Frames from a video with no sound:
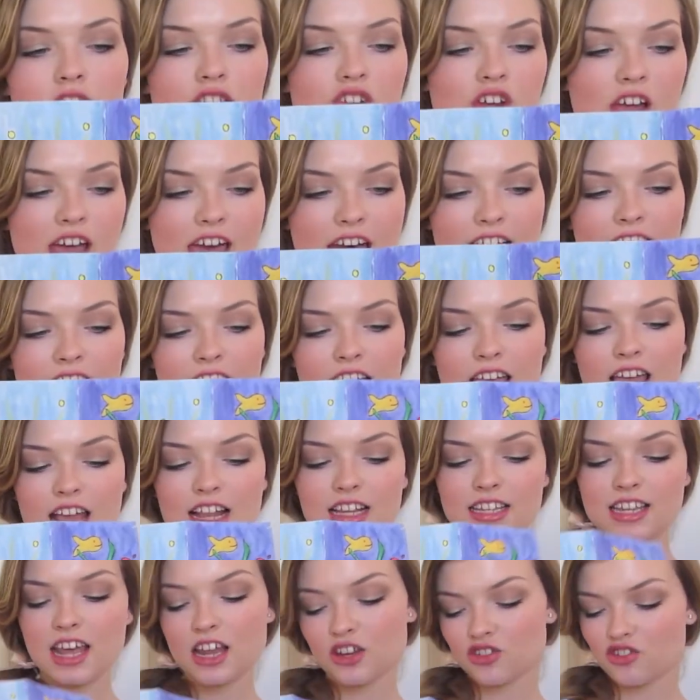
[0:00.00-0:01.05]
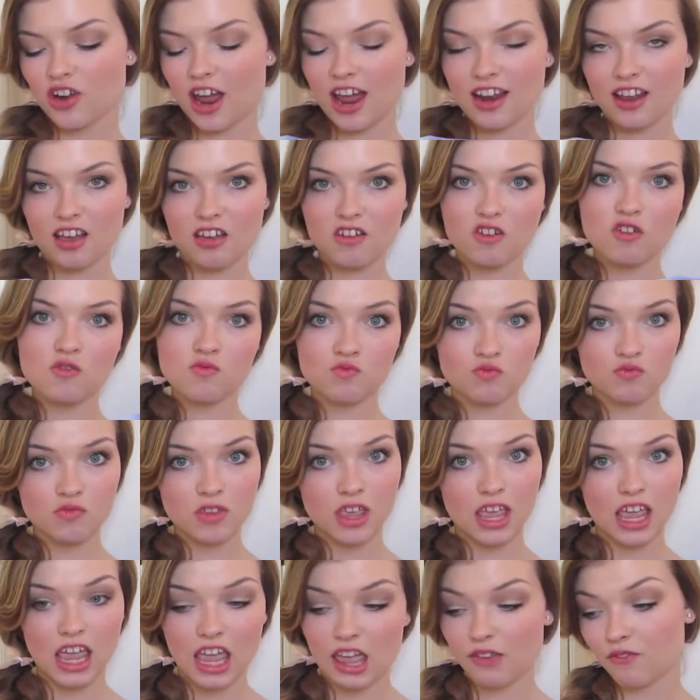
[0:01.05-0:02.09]
triadic, and tetradic,
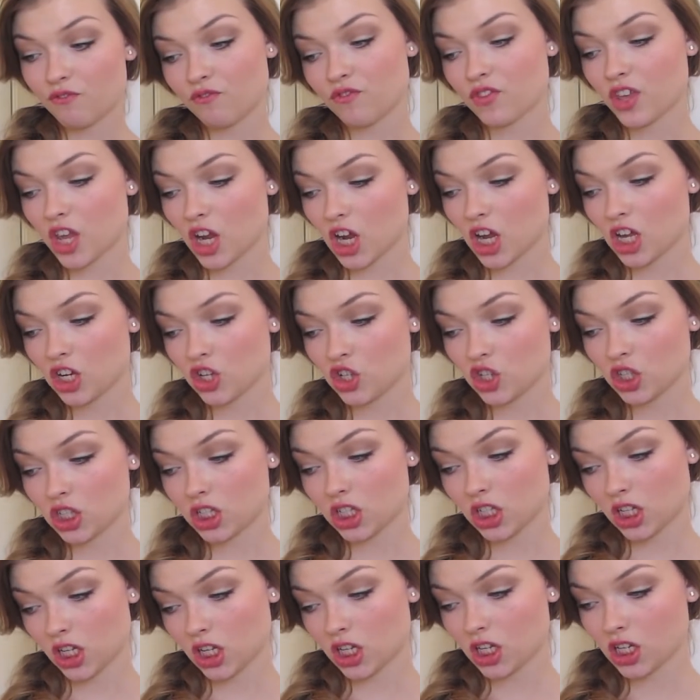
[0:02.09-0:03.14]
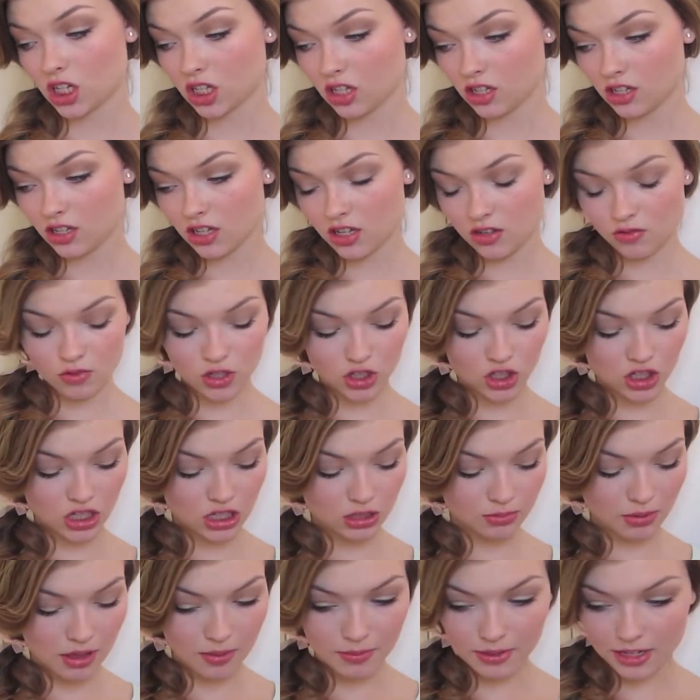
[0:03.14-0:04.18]
if you're interested, which
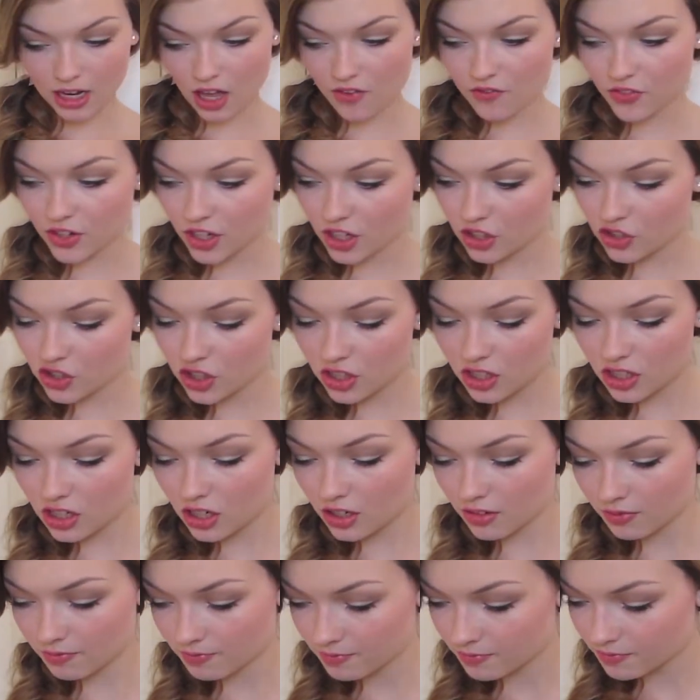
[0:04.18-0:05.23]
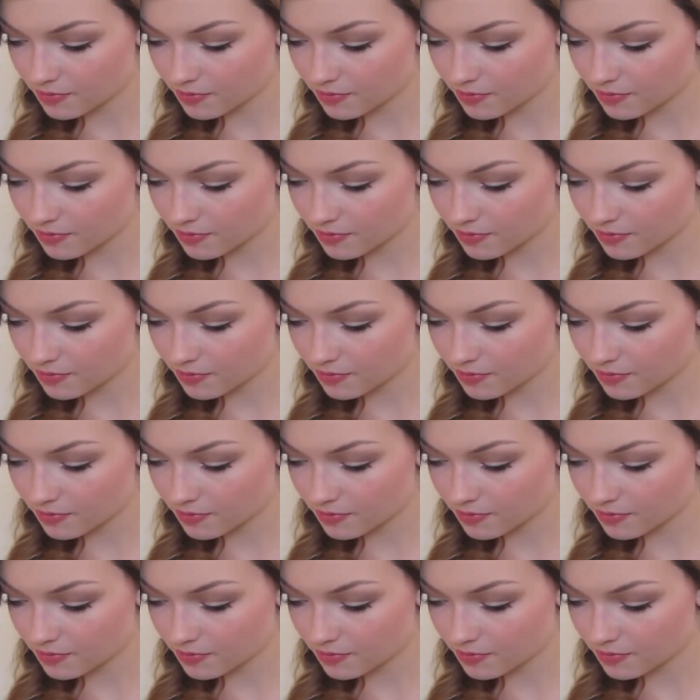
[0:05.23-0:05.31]
that's probably not very interesting.